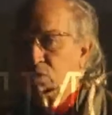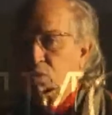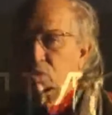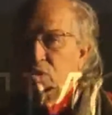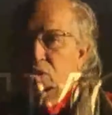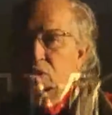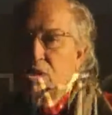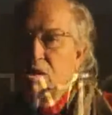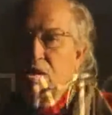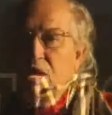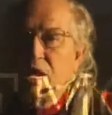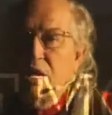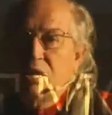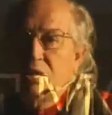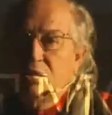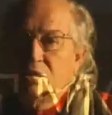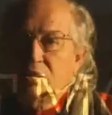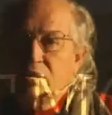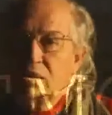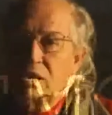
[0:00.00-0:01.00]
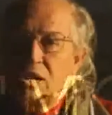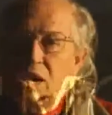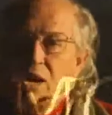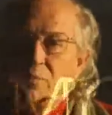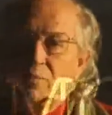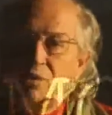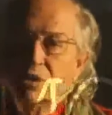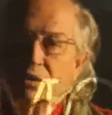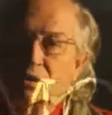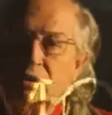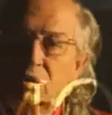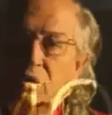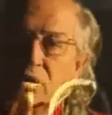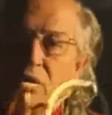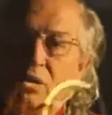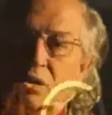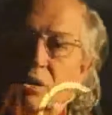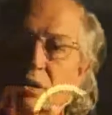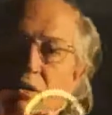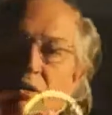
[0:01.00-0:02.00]
with the light coming
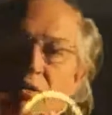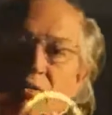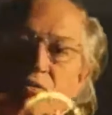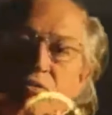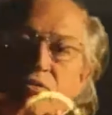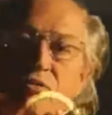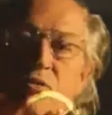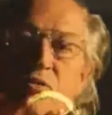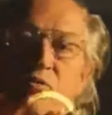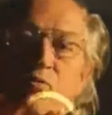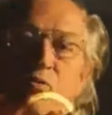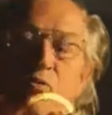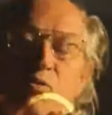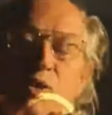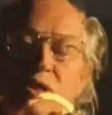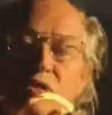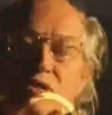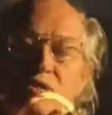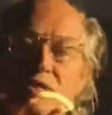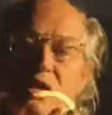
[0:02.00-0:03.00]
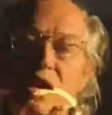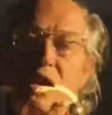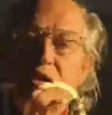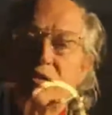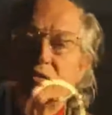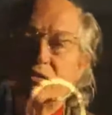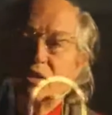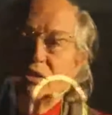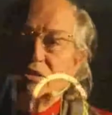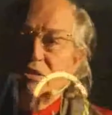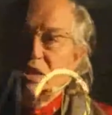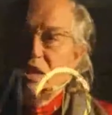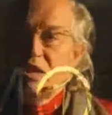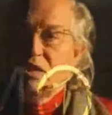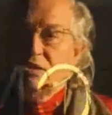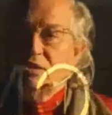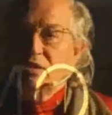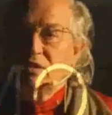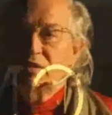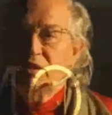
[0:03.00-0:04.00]
from one side, right
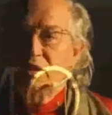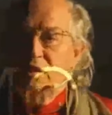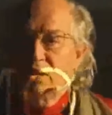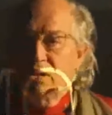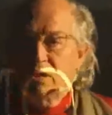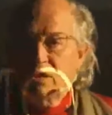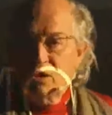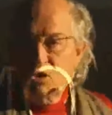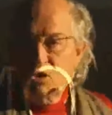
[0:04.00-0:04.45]
side, he